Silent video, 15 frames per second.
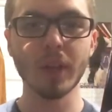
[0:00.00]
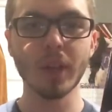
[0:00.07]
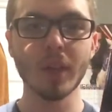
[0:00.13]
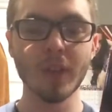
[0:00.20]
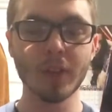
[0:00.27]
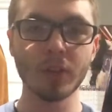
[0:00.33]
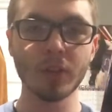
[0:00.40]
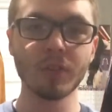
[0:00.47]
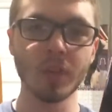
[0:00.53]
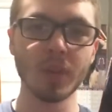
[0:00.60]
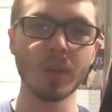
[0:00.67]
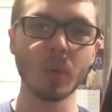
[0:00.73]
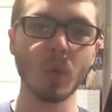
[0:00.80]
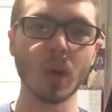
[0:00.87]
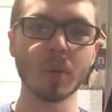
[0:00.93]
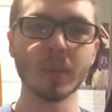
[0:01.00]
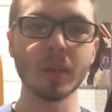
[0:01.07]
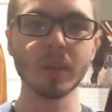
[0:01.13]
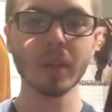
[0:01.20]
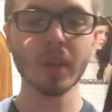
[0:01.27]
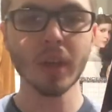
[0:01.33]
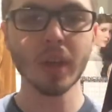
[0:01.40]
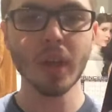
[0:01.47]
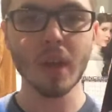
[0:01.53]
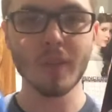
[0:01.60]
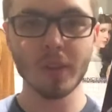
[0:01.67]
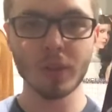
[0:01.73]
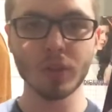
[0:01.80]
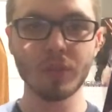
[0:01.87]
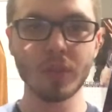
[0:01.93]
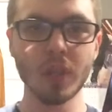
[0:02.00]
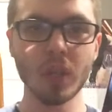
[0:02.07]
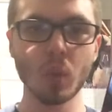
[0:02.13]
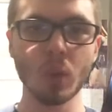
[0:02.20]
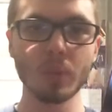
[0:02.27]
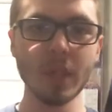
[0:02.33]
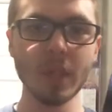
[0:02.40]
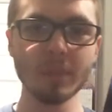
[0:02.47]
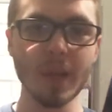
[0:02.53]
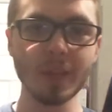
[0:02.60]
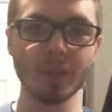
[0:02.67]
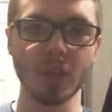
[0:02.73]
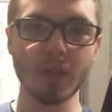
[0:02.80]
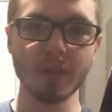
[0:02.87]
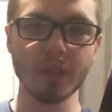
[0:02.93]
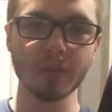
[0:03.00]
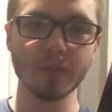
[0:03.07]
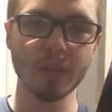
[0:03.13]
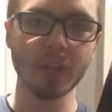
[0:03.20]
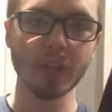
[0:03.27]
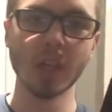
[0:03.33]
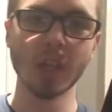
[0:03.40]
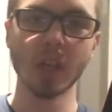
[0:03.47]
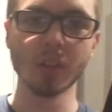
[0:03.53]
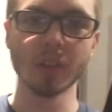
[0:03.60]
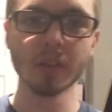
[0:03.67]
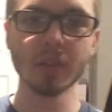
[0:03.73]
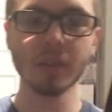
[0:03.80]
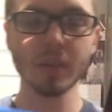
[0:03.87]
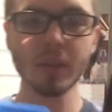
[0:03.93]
Avengers Infinity War, Avengers Infinity War being based on the Infinity Gauntlet.